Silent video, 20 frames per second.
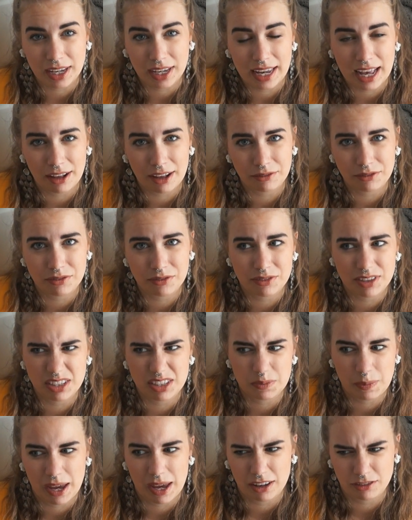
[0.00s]
I have
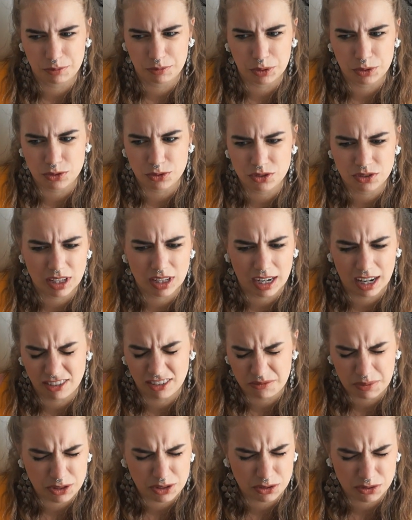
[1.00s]
this pair of boots that
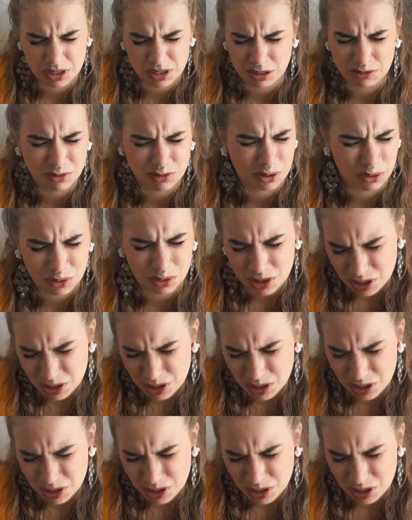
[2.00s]
I've been using for